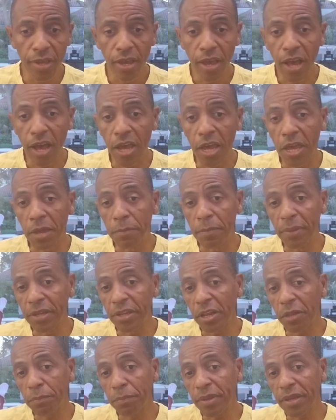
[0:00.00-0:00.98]
It may
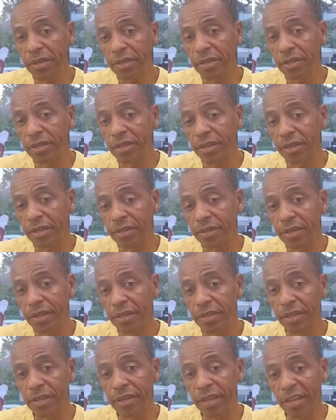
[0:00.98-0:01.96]
not be in
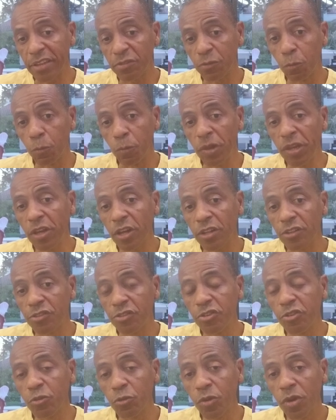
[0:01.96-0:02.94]
the next week or
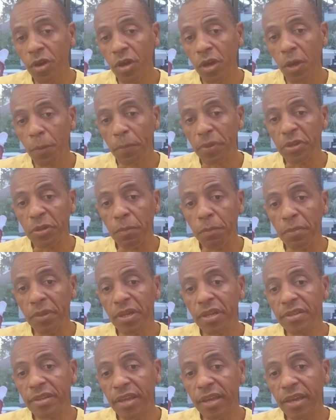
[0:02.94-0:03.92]
two, but the
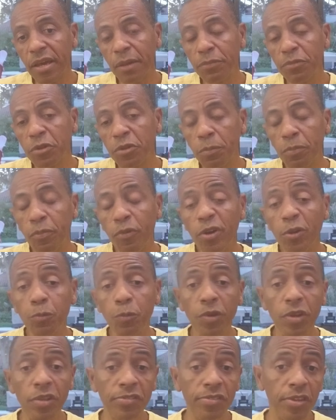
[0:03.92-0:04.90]
minute they come to the point
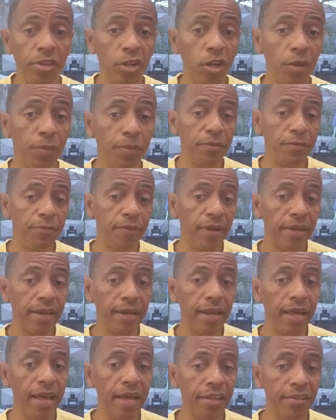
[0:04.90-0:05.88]
where they say they're going
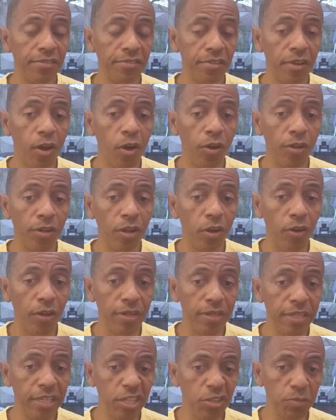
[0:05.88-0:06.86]
finalized
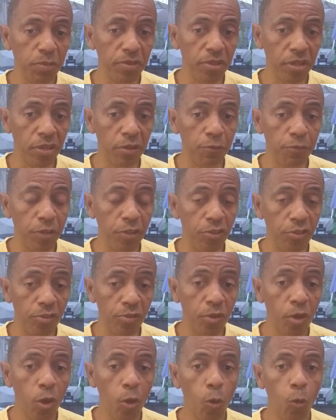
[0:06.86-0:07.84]
on these particular
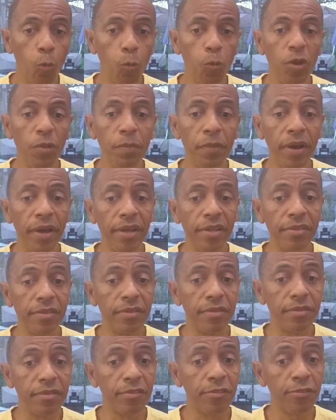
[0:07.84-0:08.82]
features, we might
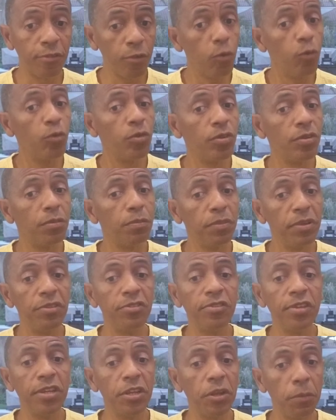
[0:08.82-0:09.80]
soon be
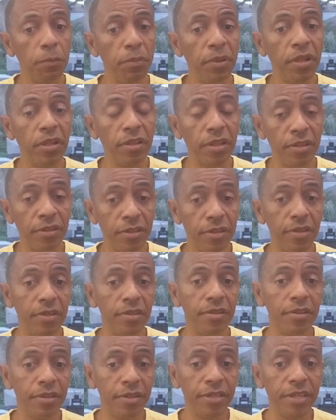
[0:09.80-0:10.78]
seeing a build
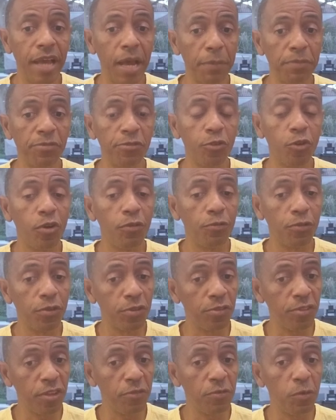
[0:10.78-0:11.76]
in the App Store for the
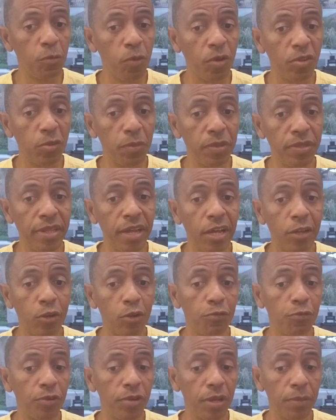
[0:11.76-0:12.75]
Safemoon wallet to be
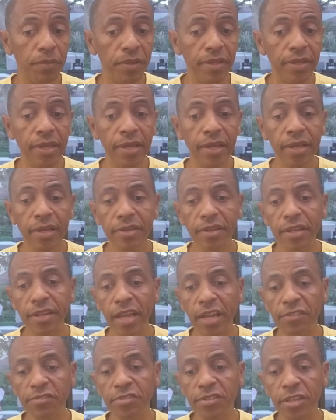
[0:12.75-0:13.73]
downloaded for an update. The
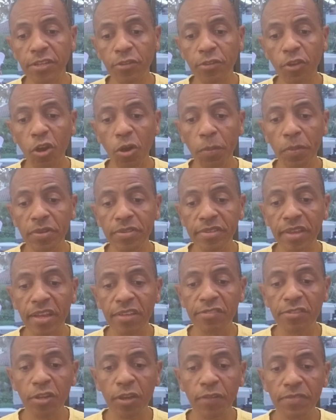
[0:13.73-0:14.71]
next thing they talk about,
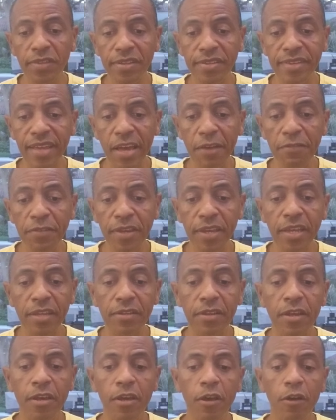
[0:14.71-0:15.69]
testing of the dev
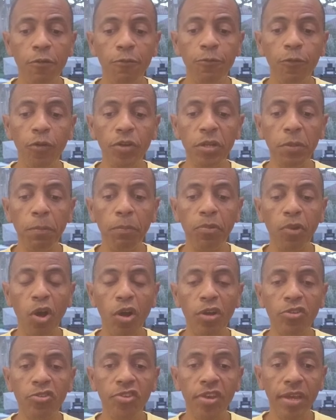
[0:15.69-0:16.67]
kit for the
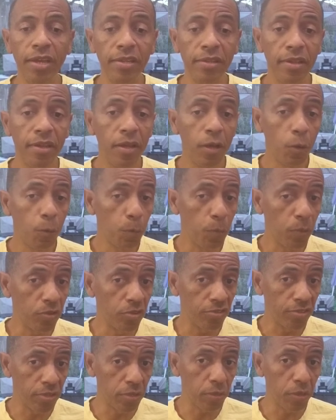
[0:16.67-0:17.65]
blockchain, which
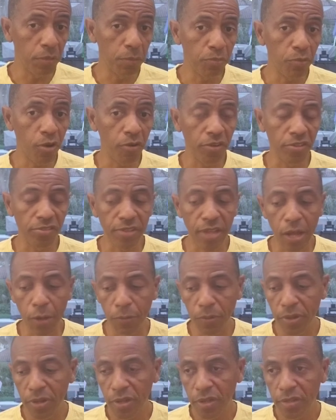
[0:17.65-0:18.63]
is in progress.
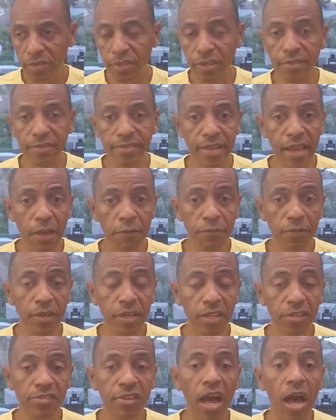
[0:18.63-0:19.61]
Now, the dev
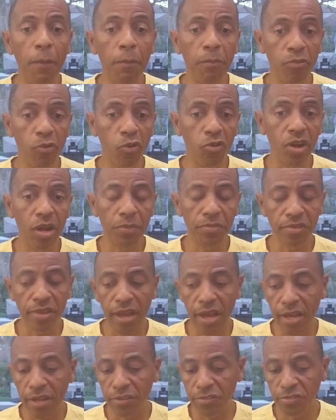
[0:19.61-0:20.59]
kits are programs,
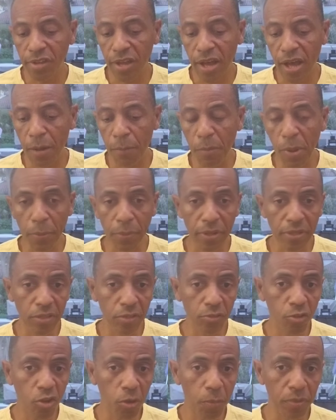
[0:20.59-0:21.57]
guys. Remember I
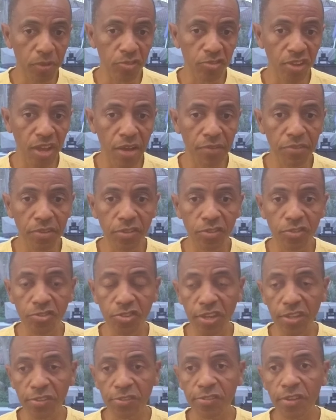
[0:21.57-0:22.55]
did talk about Java and
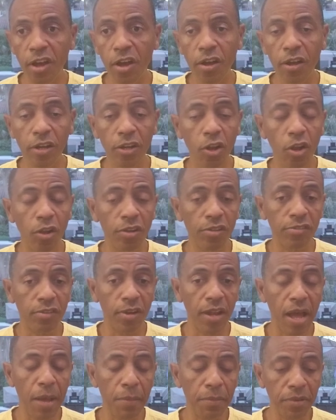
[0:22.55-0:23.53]
JSON and all these
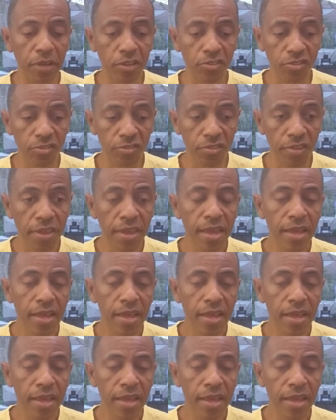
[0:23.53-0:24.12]
other applications.